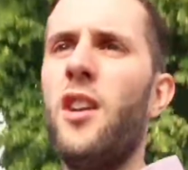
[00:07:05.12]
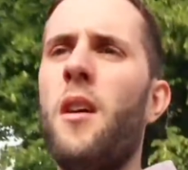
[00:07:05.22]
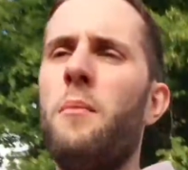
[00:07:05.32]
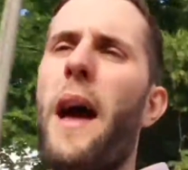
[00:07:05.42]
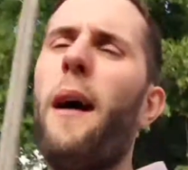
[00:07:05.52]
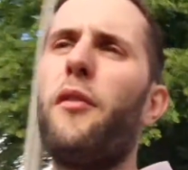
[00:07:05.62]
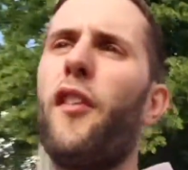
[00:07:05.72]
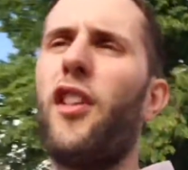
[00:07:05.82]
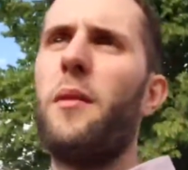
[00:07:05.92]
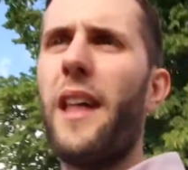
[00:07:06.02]
it'd be
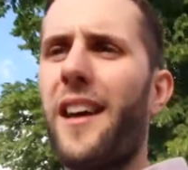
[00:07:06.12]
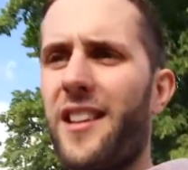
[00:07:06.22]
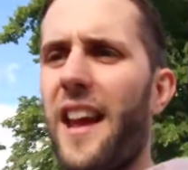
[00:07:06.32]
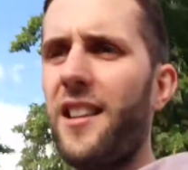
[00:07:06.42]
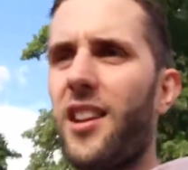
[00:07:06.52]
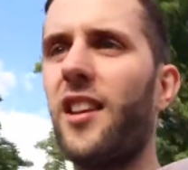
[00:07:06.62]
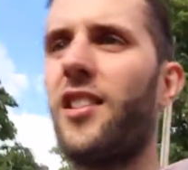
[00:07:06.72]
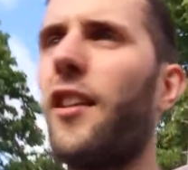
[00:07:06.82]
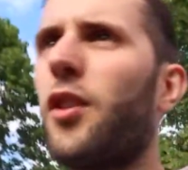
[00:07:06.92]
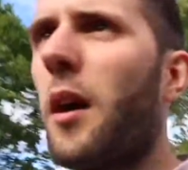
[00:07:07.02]
helpful for them at that stage.
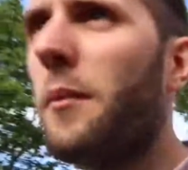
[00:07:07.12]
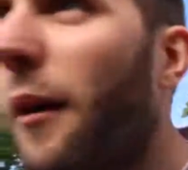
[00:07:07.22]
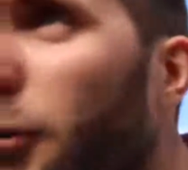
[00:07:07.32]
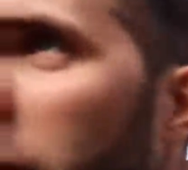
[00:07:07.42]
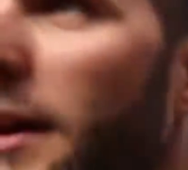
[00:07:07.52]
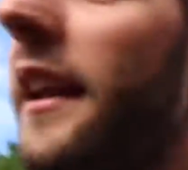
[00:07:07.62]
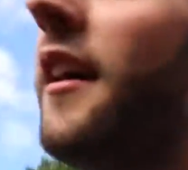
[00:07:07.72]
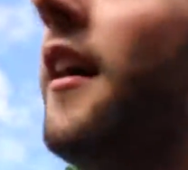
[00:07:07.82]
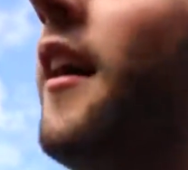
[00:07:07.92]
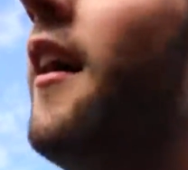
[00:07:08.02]
So that's what I'm out doing.
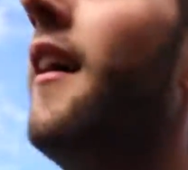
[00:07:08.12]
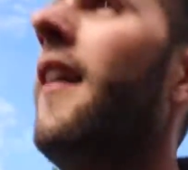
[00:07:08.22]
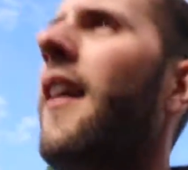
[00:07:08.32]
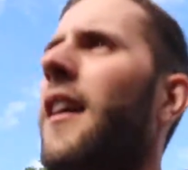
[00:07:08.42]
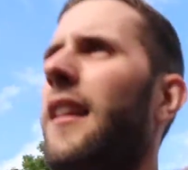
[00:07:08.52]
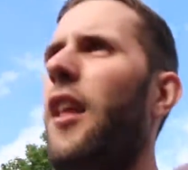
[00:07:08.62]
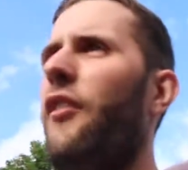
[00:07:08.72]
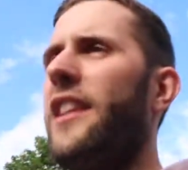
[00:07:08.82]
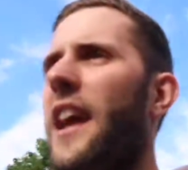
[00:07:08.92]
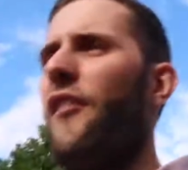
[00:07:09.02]

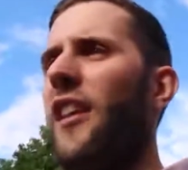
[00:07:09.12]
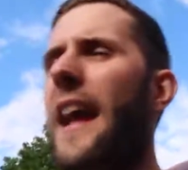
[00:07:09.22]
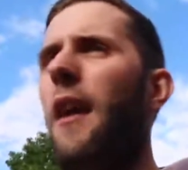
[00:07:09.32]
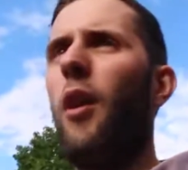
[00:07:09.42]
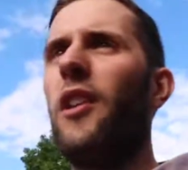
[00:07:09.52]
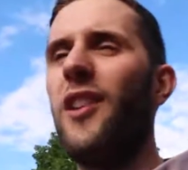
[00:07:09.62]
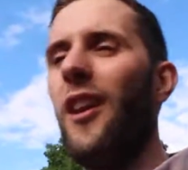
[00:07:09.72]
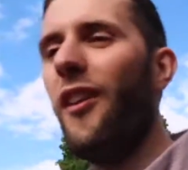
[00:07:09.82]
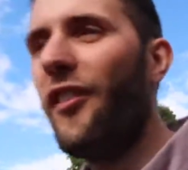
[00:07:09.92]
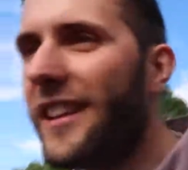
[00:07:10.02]
Lovely day for it now. Well, it's
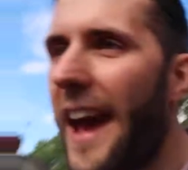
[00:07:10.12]
not a lovely